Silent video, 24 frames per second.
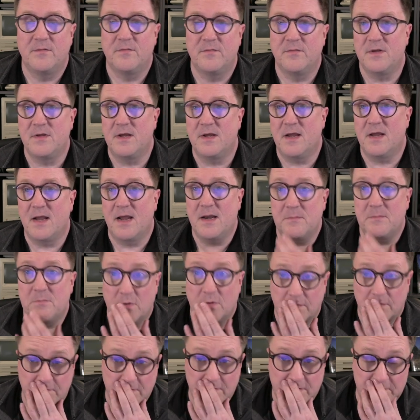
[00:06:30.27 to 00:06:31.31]
the
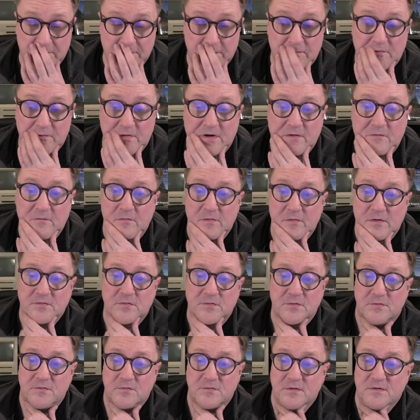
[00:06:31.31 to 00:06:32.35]
endpoint where we create
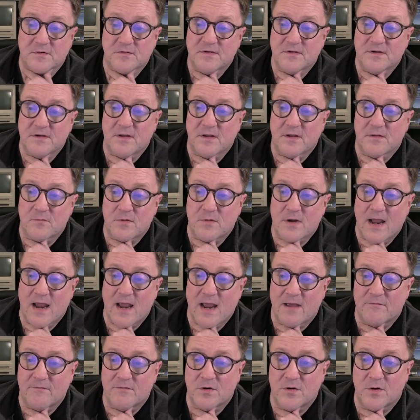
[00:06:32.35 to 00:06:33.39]
resources, you can see that we
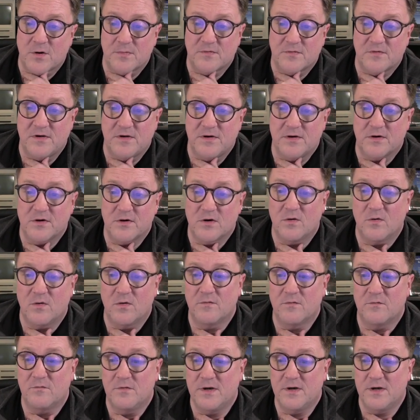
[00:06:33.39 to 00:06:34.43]
have an option here
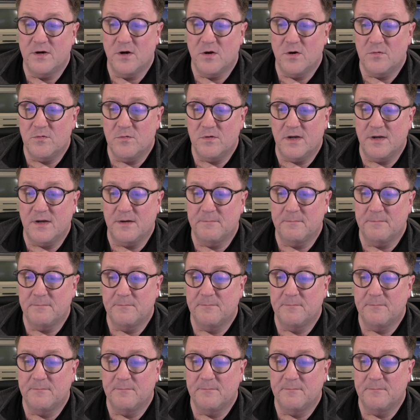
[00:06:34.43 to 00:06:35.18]
called Read Only.